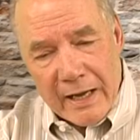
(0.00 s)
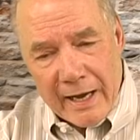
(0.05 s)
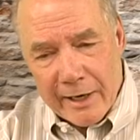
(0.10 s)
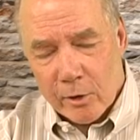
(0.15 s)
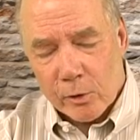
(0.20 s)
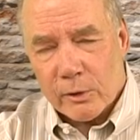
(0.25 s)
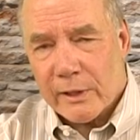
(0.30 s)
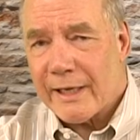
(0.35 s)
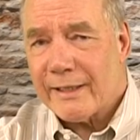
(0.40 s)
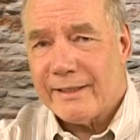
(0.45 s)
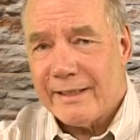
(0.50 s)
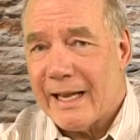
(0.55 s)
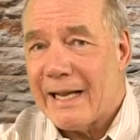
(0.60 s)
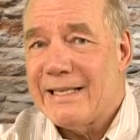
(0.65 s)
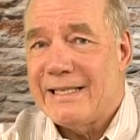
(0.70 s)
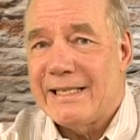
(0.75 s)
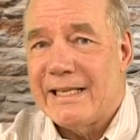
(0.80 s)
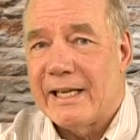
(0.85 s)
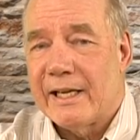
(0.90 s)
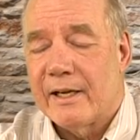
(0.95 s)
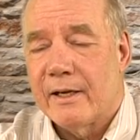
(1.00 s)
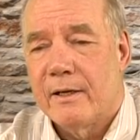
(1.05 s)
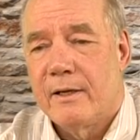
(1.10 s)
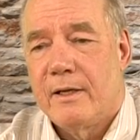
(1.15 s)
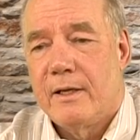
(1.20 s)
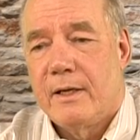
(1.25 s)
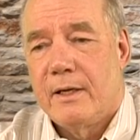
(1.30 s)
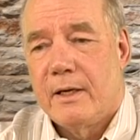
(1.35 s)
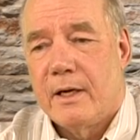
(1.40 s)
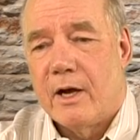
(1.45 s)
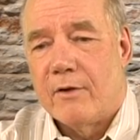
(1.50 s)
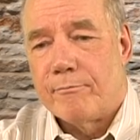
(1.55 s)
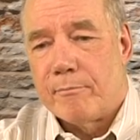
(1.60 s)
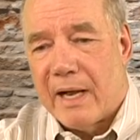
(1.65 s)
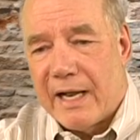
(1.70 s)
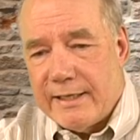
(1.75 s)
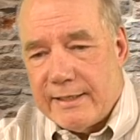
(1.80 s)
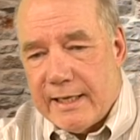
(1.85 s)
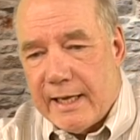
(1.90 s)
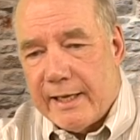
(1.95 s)
I don't like the idea of
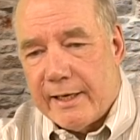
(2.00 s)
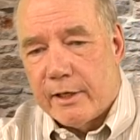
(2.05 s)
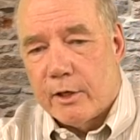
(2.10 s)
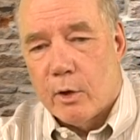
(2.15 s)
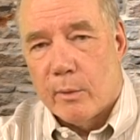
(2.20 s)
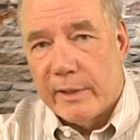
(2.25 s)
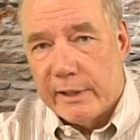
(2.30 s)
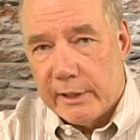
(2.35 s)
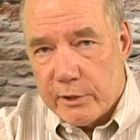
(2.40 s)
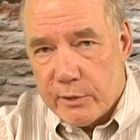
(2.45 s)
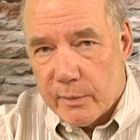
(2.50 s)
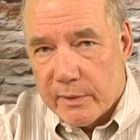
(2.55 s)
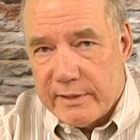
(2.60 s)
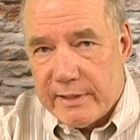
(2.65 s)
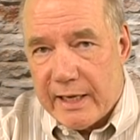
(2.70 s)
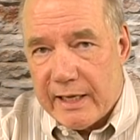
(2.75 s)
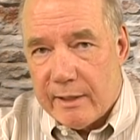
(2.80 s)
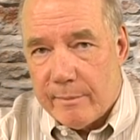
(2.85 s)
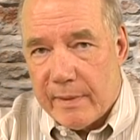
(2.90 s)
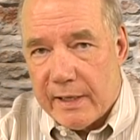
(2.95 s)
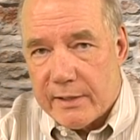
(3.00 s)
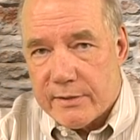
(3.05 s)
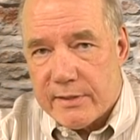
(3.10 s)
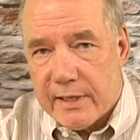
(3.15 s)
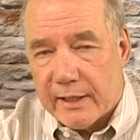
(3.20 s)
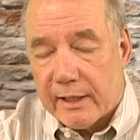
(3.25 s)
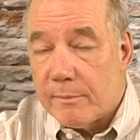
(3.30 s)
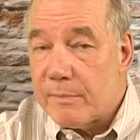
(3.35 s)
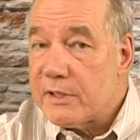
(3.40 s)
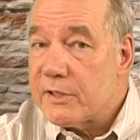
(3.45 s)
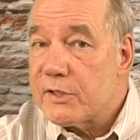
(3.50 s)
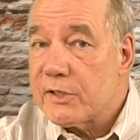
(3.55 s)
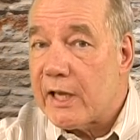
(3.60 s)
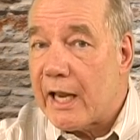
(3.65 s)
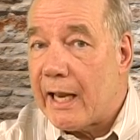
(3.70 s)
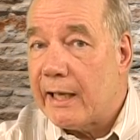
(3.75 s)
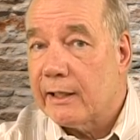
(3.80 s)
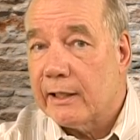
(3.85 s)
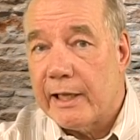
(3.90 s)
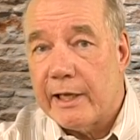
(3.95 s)
my data going into a database that can be
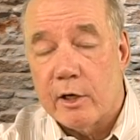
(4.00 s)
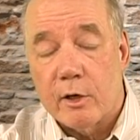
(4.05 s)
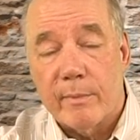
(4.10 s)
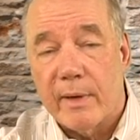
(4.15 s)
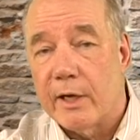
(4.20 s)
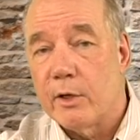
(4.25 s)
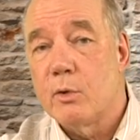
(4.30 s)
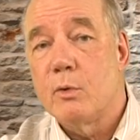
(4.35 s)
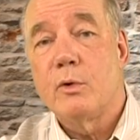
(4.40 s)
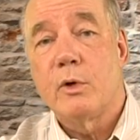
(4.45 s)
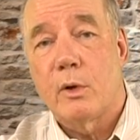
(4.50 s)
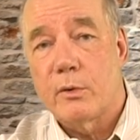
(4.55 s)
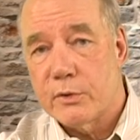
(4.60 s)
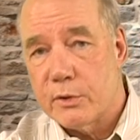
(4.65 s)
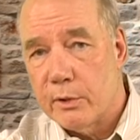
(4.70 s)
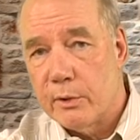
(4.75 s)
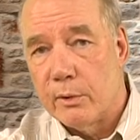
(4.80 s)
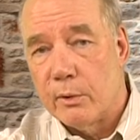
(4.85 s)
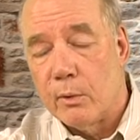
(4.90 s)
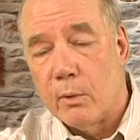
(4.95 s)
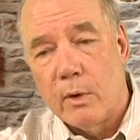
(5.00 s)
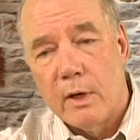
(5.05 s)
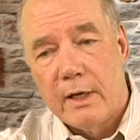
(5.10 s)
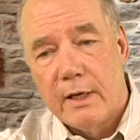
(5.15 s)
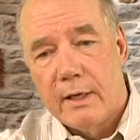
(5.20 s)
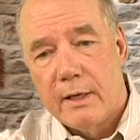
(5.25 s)
scanned later by who knows who